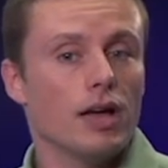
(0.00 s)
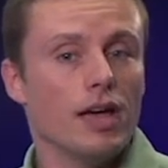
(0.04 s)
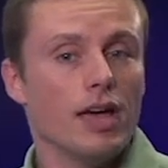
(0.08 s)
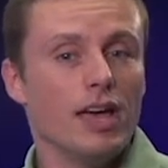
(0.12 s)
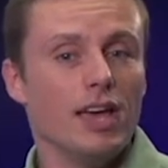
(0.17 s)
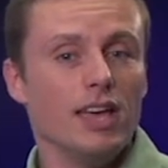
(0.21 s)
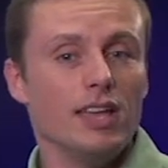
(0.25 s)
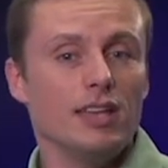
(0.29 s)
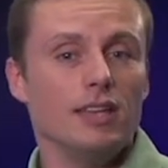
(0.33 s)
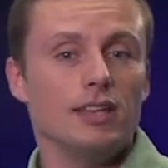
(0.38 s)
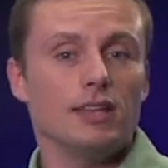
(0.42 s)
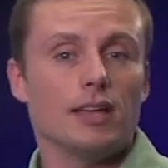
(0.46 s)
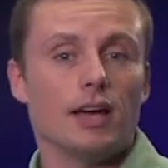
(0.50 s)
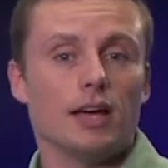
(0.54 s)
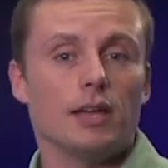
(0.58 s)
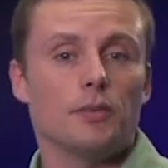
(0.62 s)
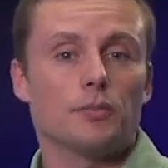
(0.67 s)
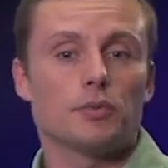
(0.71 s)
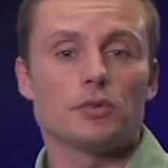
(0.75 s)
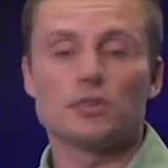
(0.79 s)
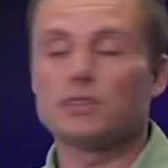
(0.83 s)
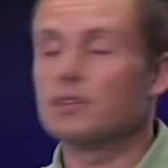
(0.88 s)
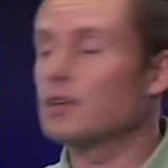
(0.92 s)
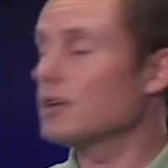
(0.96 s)
eighty-nine
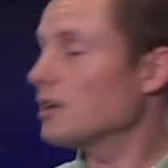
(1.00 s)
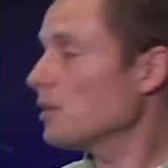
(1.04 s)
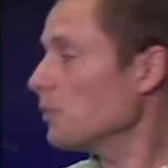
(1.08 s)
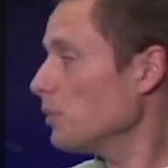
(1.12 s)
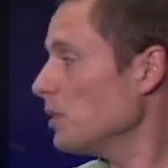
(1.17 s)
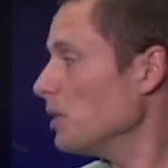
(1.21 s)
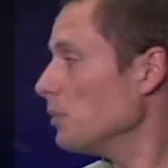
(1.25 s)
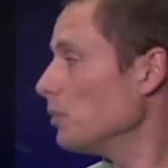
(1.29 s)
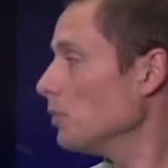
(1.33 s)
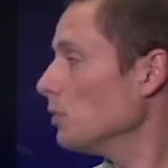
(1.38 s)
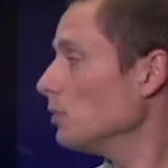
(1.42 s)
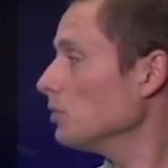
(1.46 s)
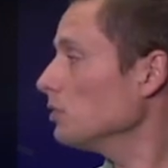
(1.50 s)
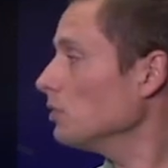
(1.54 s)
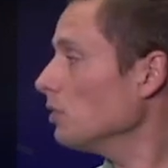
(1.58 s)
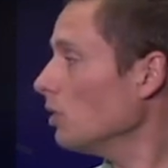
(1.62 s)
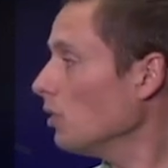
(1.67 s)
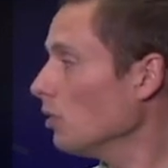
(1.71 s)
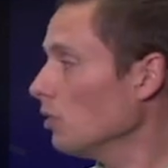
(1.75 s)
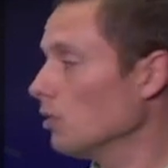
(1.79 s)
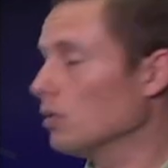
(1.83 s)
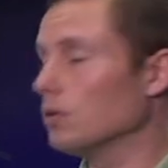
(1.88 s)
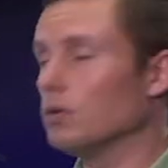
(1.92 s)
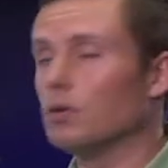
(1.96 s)
percent of people
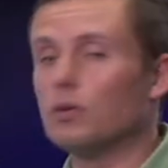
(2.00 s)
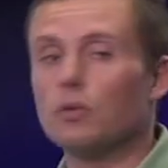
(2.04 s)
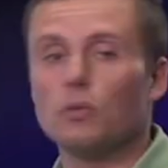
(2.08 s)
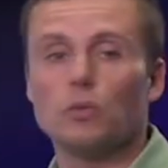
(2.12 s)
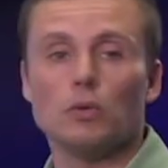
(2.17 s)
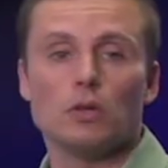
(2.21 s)
total